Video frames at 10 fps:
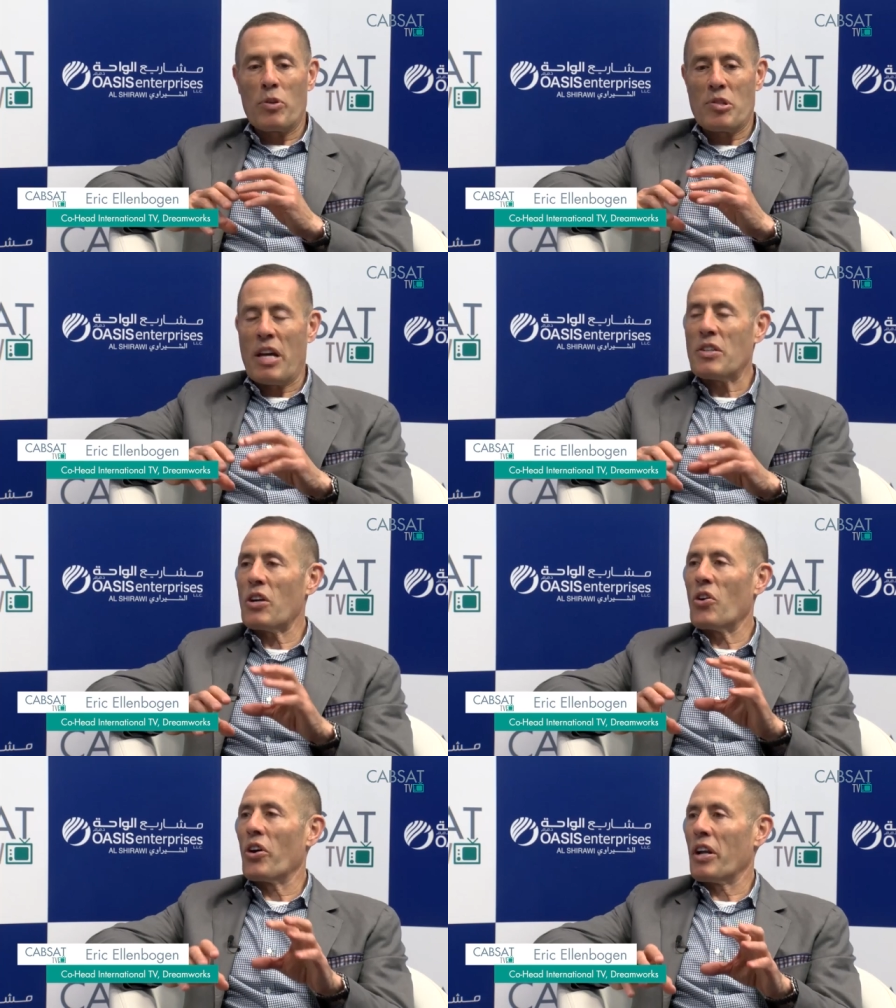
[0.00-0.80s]

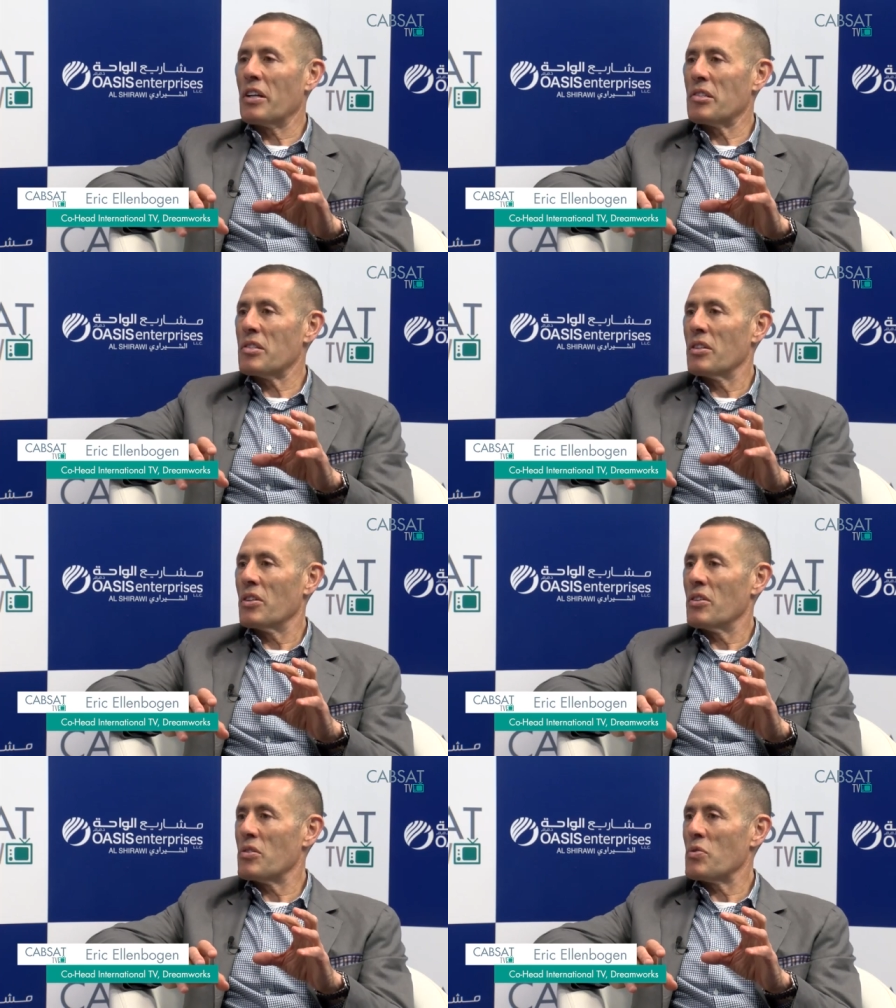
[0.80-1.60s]
presenting
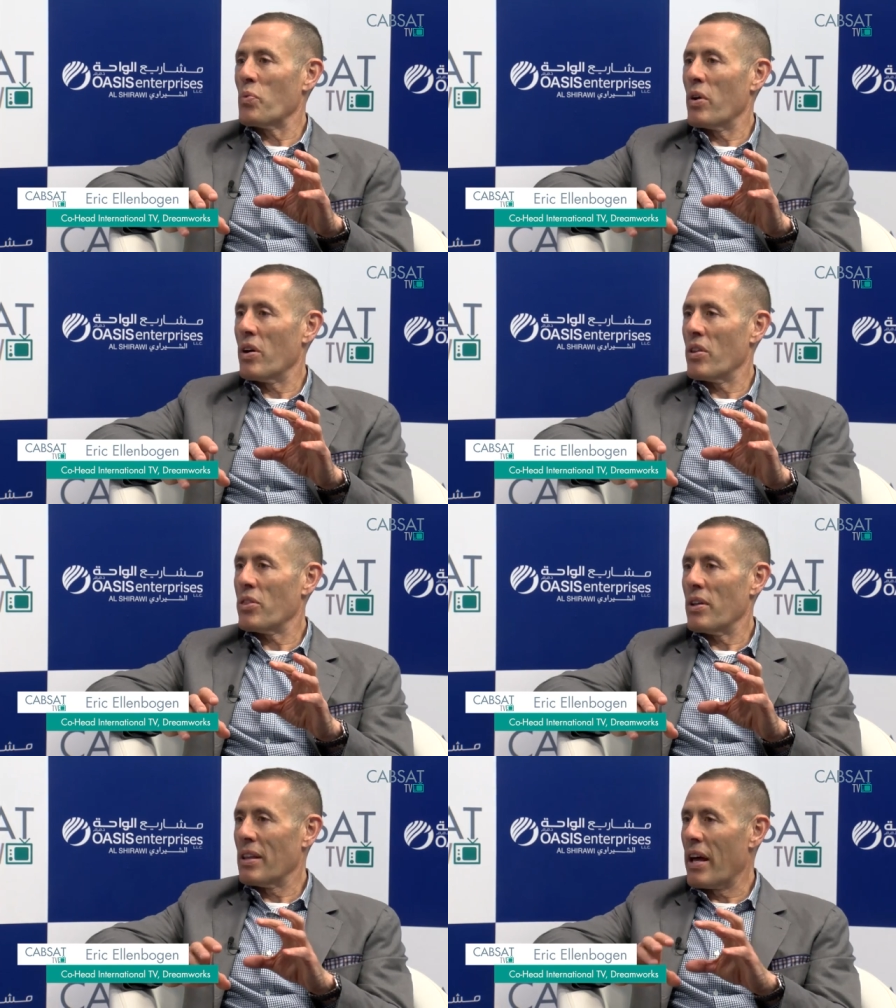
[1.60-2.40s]
audiences with
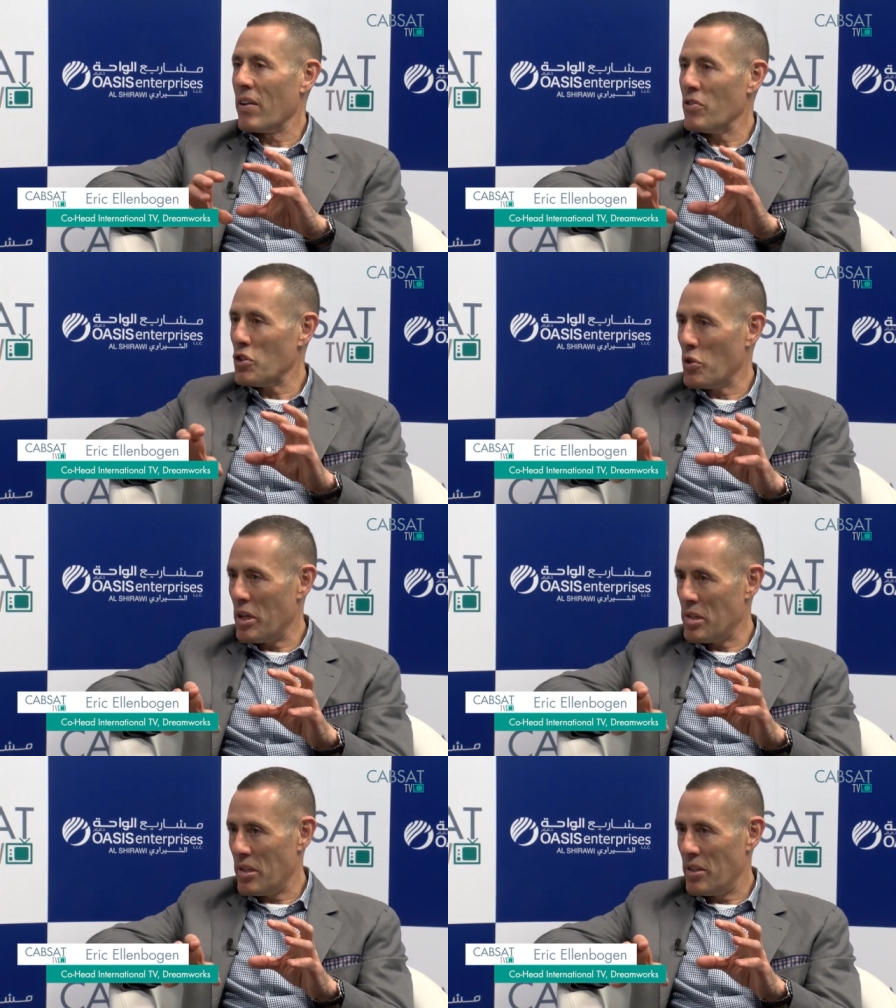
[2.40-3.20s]
a lot of
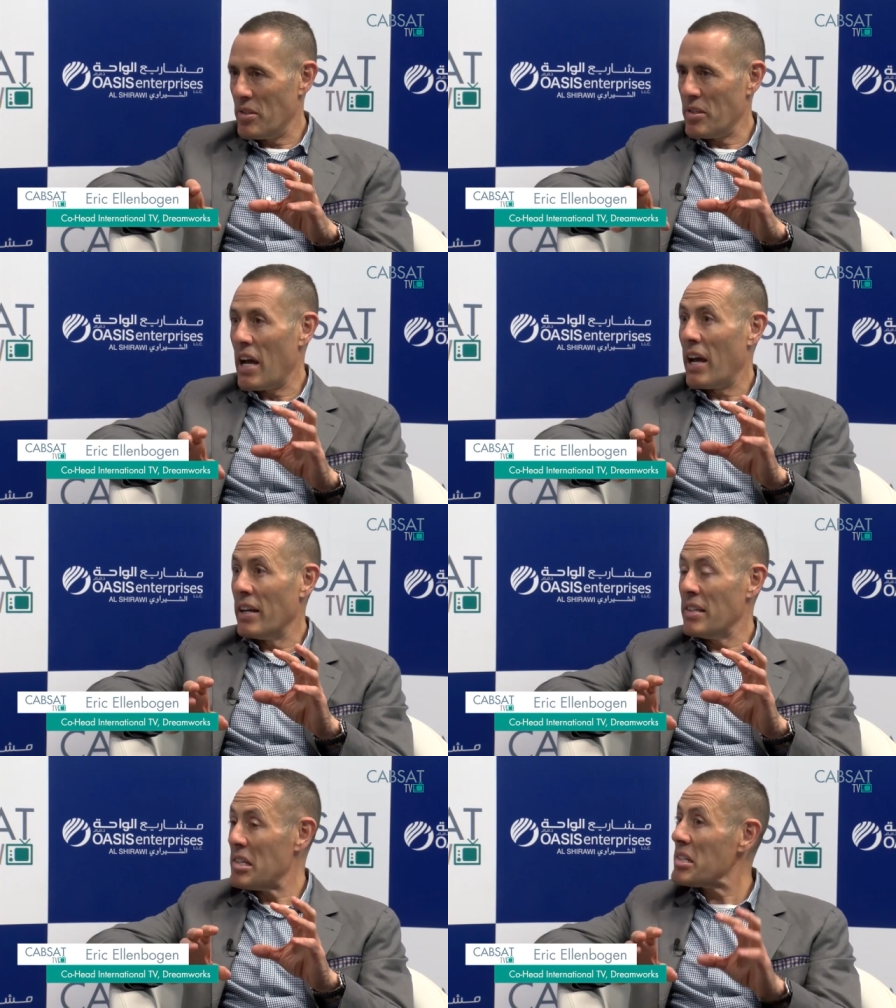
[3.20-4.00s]
choices
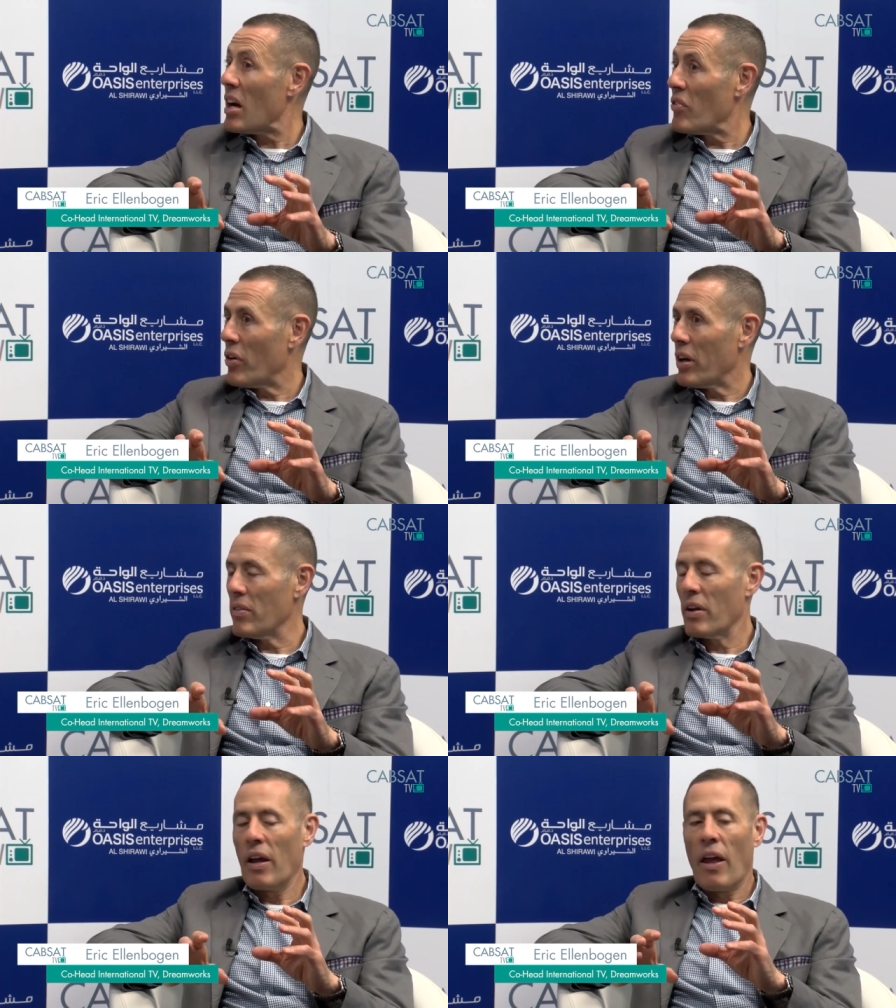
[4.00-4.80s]
and discovery.